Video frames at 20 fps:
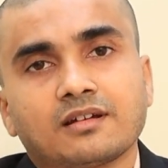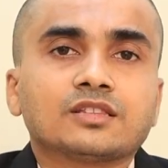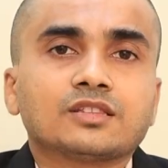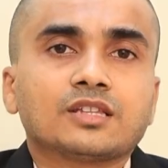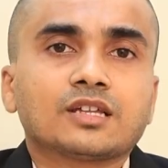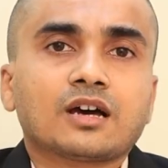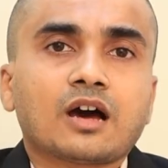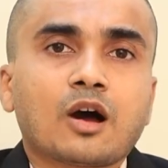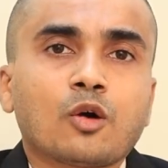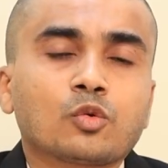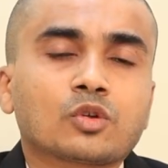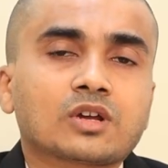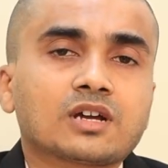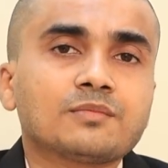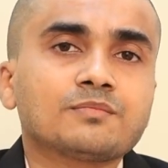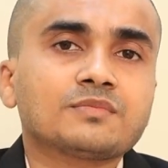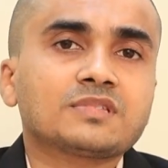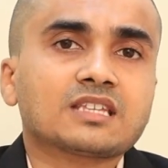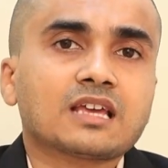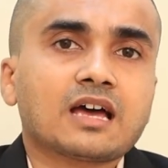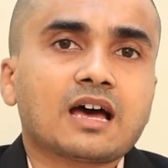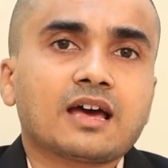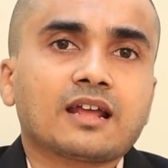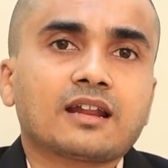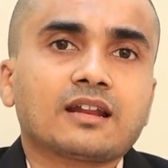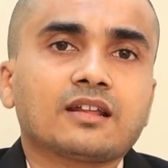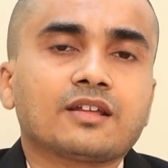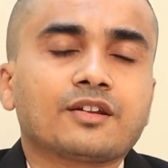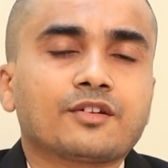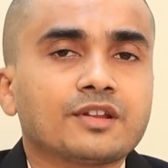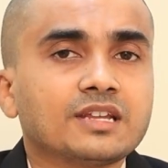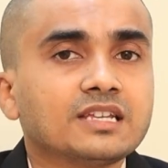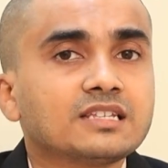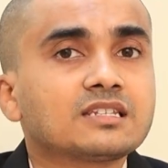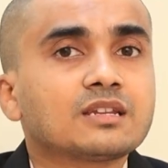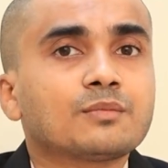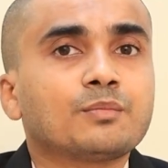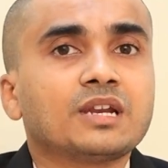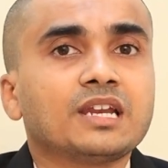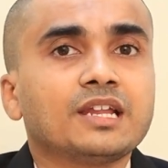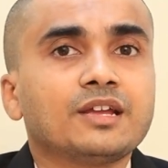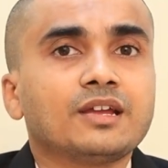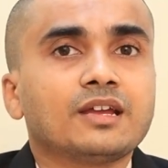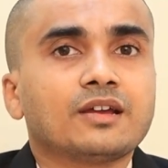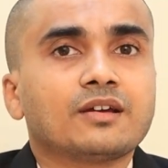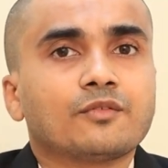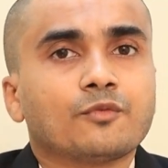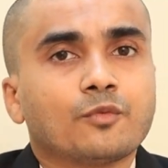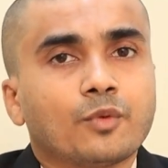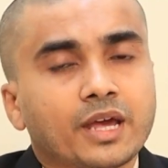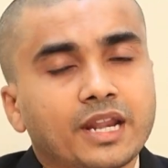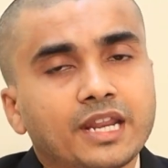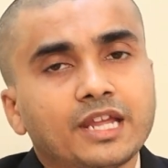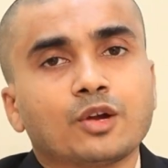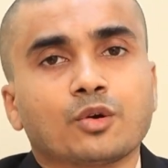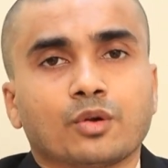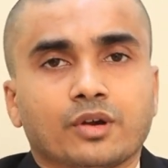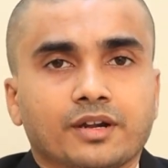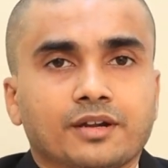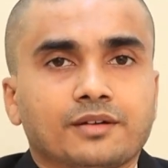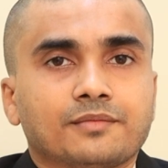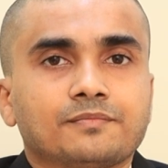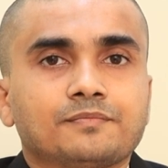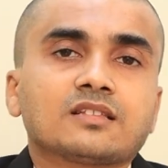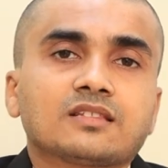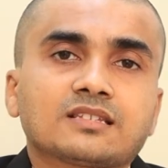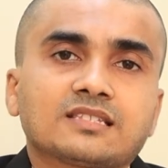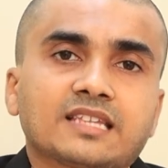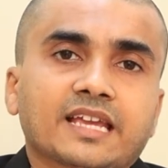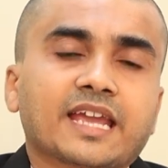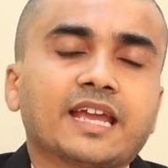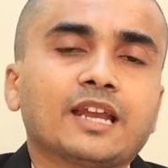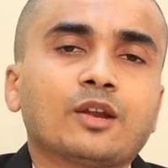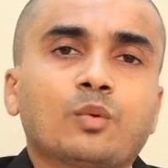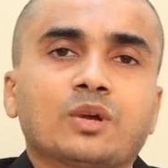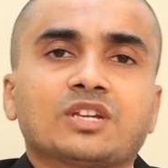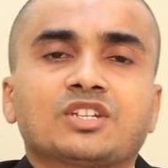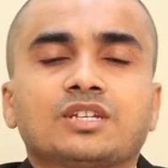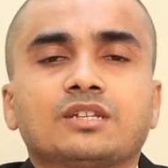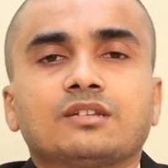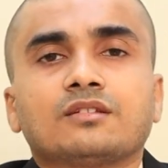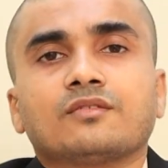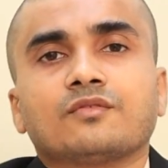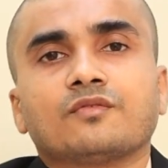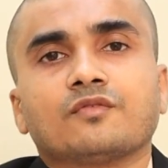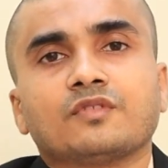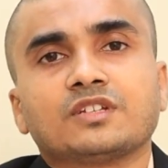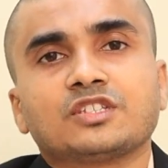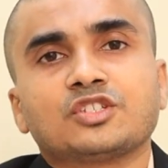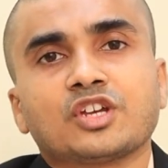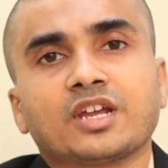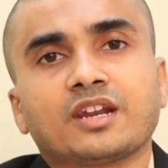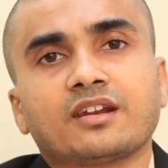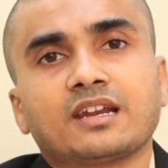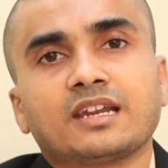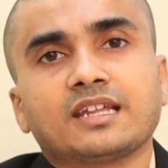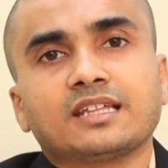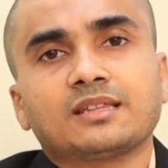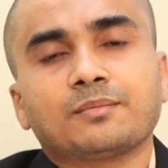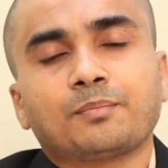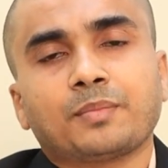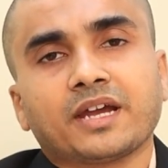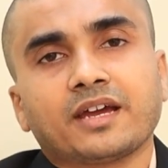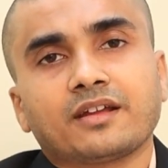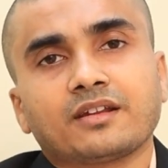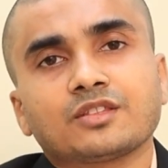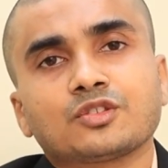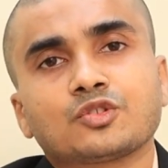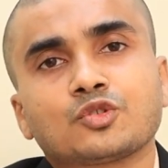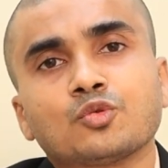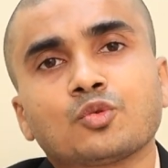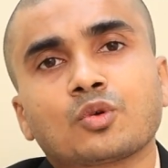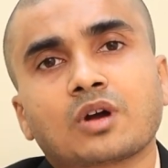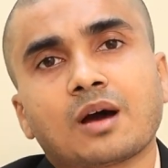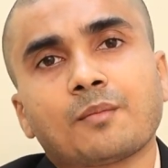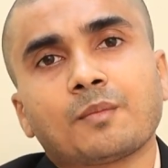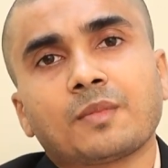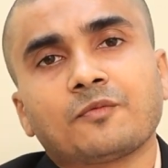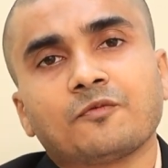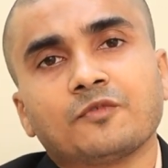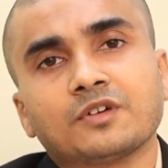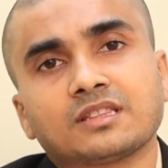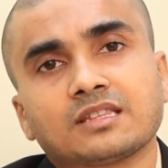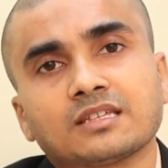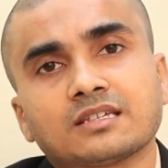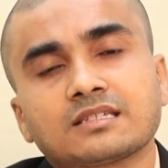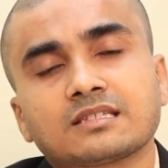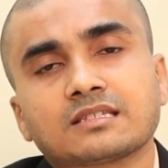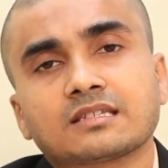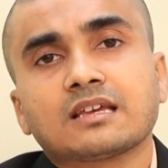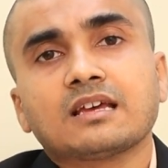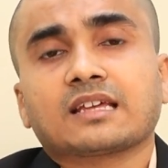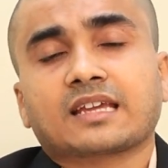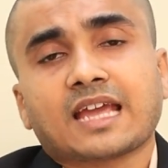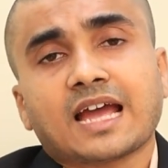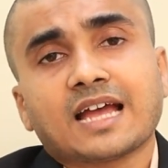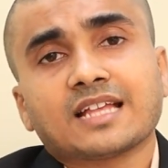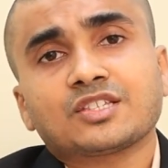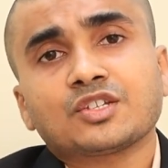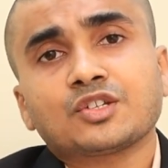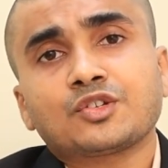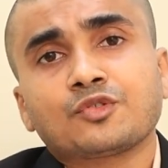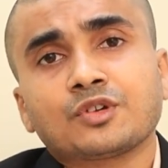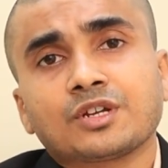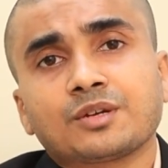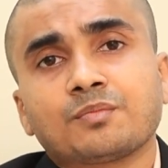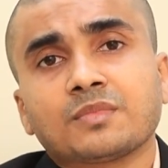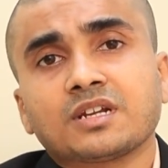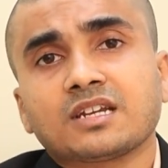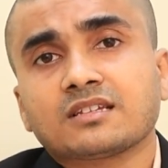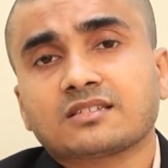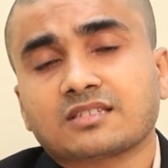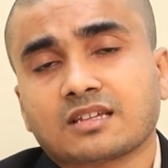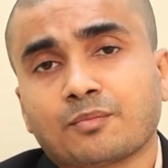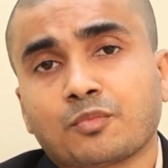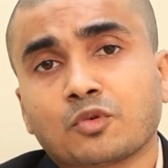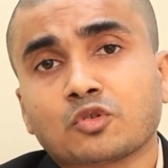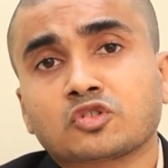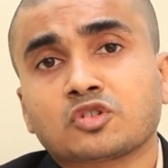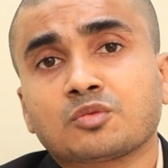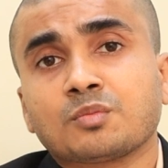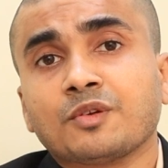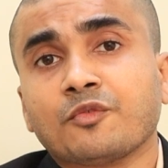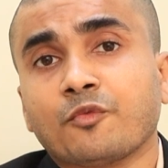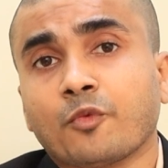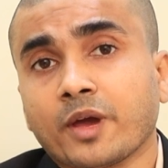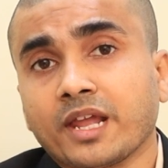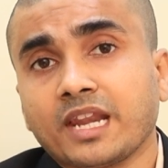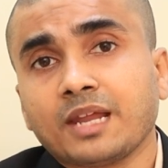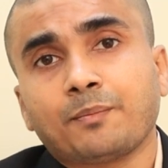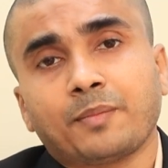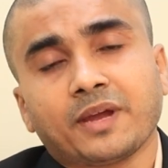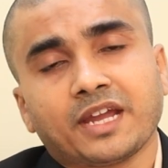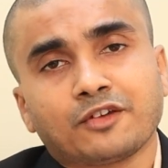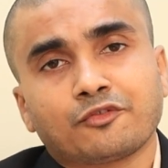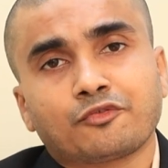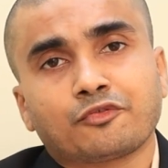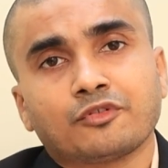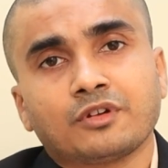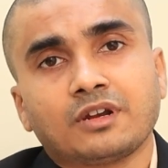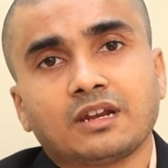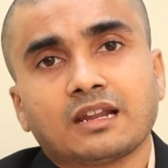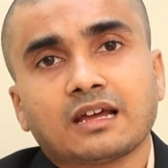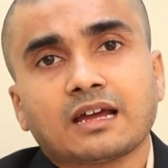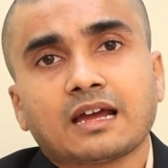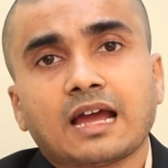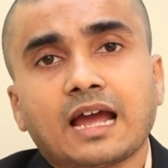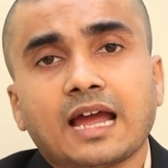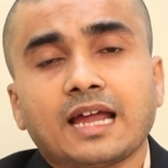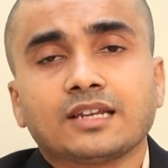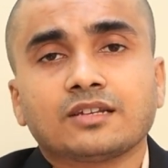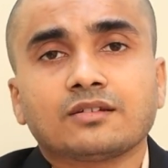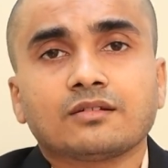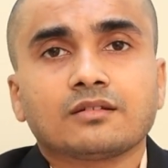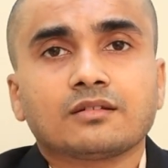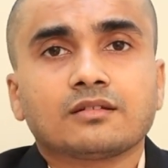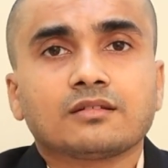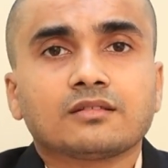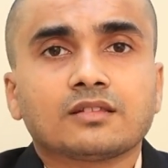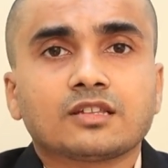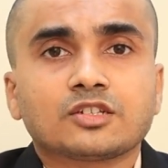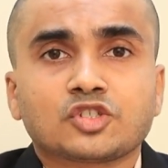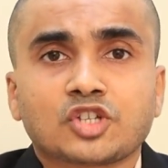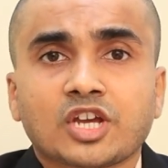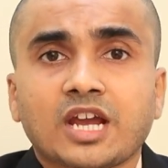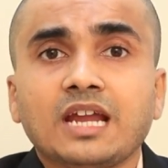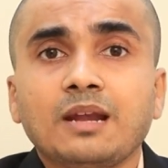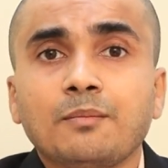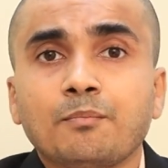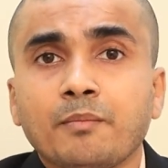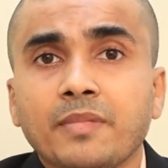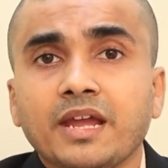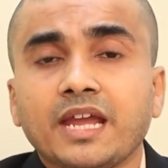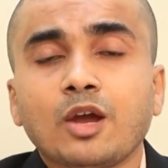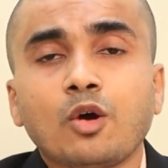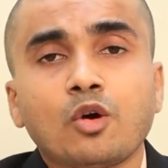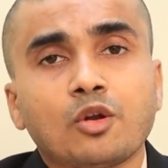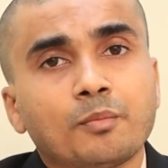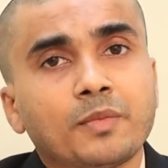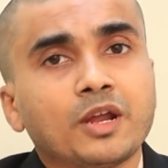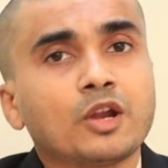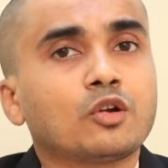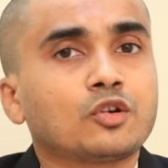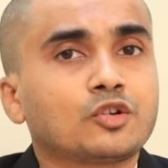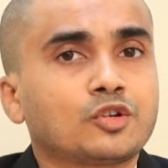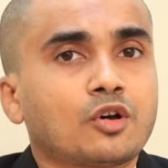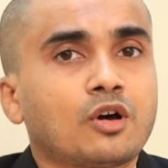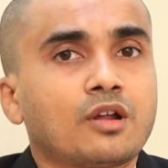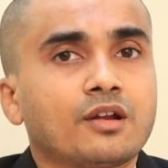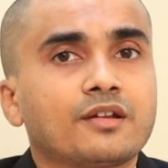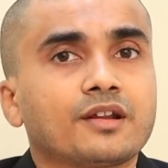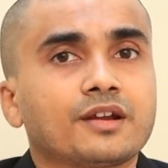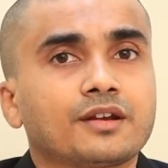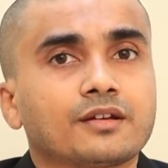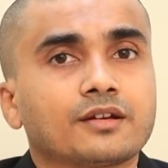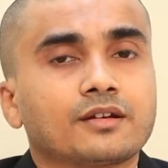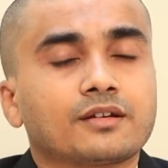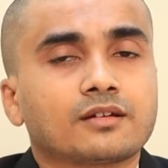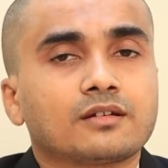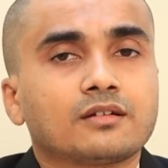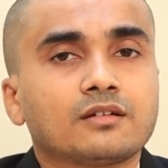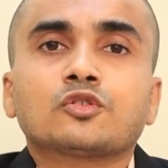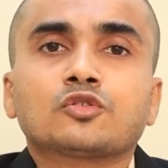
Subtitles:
The outcomes are reasonably very good. The second question which generally the parents do come up with is, the cancer treatment is supposed to be very painful and the child may or may not tolerate it.